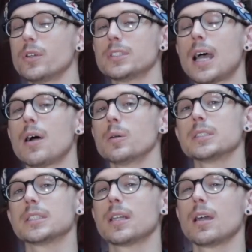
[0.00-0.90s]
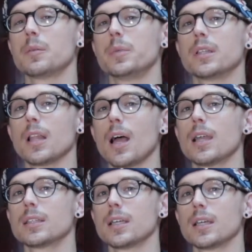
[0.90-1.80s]
those hours that I had been
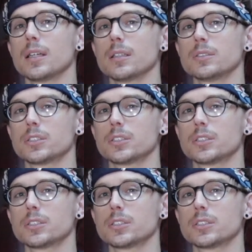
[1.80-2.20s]
lying there